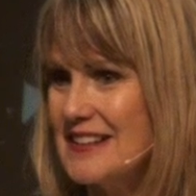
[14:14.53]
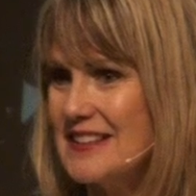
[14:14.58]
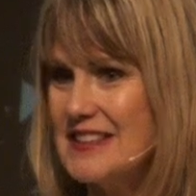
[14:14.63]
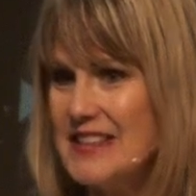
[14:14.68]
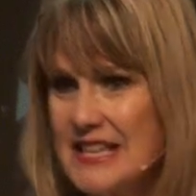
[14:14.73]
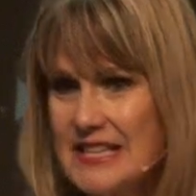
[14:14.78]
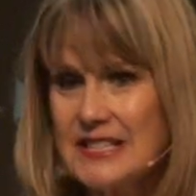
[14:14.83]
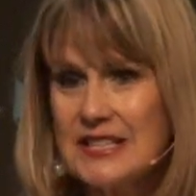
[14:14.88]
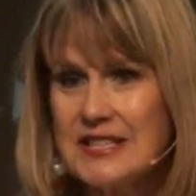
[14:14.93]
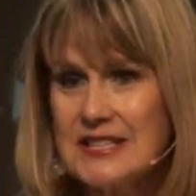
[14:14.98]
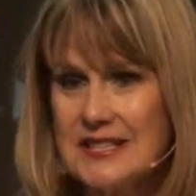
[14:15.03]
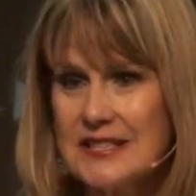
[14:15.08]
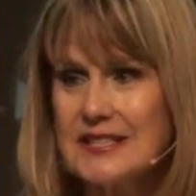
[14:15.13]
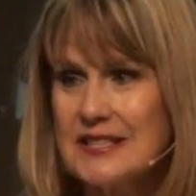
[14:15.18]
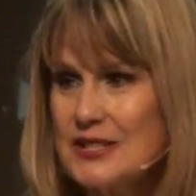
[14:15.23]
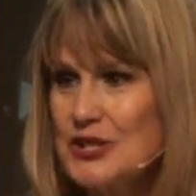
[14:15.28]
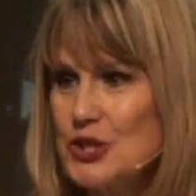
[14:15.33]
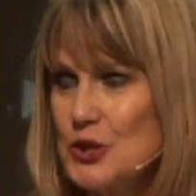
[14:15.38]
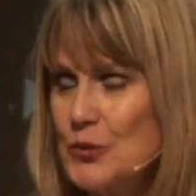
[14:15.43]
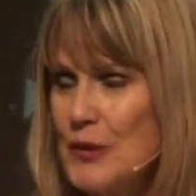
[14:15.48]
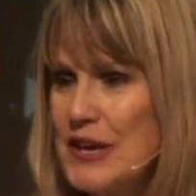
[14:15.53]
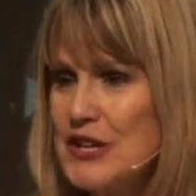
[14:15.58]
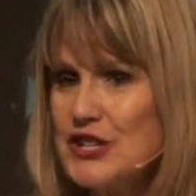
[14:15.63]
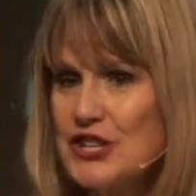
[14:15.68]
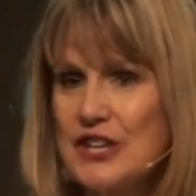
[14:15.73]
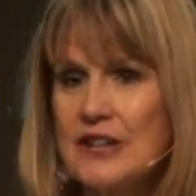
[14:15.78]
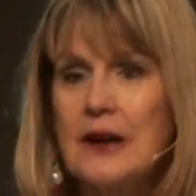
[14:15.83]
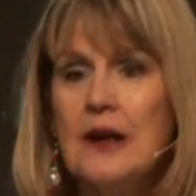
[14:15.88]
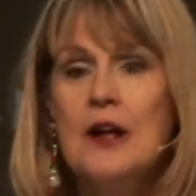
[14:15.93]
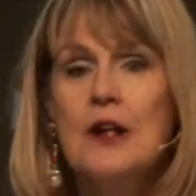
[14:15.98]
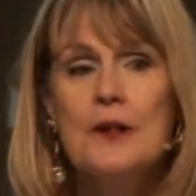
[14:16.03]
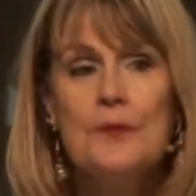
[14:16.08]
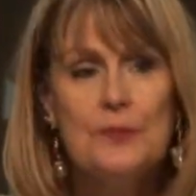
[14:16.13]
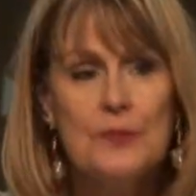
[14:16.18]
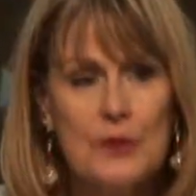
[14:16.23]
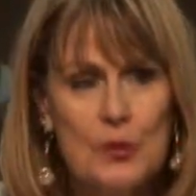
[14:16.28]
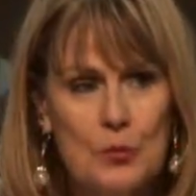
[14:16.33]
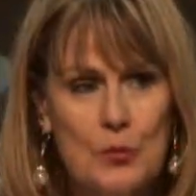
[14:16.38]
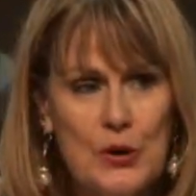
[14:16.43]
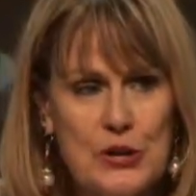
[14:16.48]
This is a situation
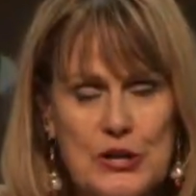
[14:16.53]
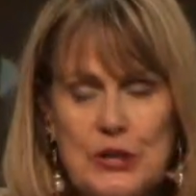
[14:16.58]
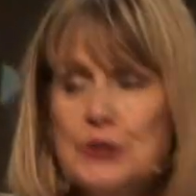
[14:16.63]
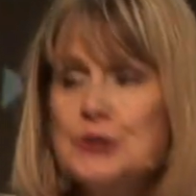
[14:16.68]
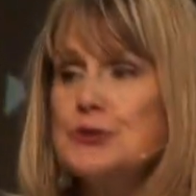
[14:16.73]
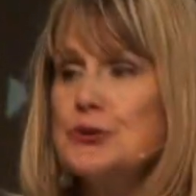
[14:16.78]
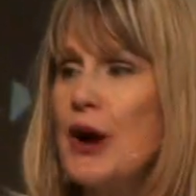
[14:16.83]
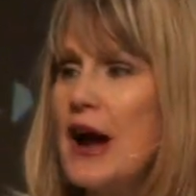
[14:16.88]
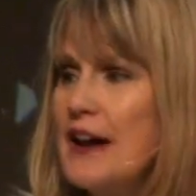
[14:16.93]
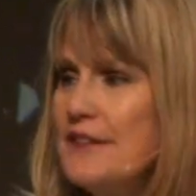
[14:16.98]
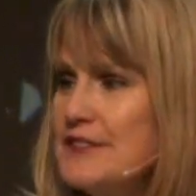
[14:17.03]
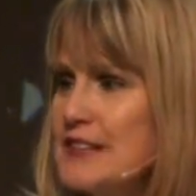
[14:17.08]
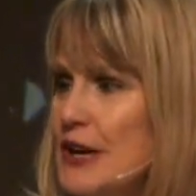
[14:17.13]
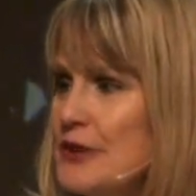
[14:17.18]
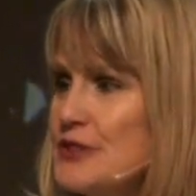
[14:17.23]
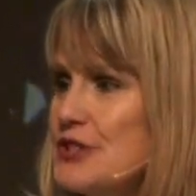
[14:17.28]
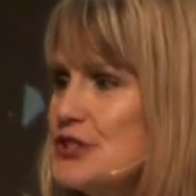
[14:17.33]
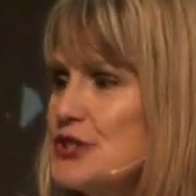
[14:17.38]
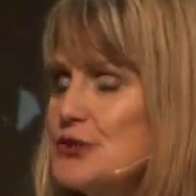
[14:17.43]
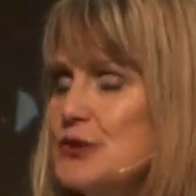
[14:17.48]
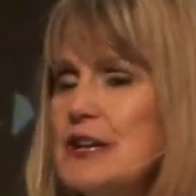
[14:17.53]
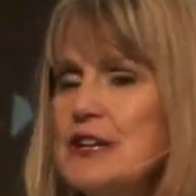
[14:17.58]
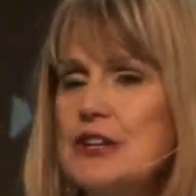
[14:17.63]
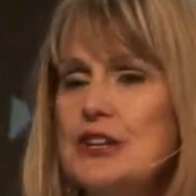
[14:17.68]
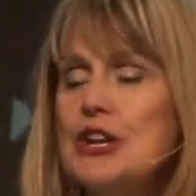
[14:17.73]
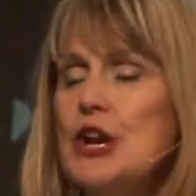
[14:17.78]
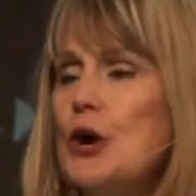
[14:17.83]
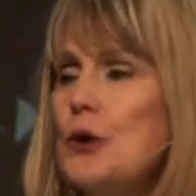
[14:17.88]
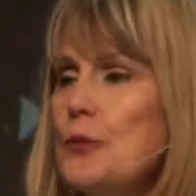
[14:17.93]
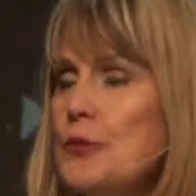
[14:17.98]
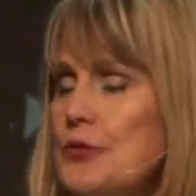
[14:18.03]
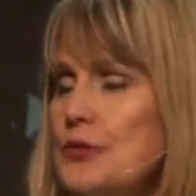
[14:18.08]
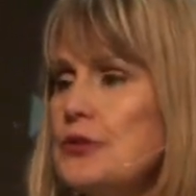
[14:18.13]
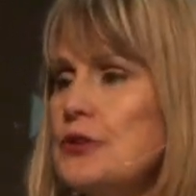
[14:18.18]
when you drive down the street, you know,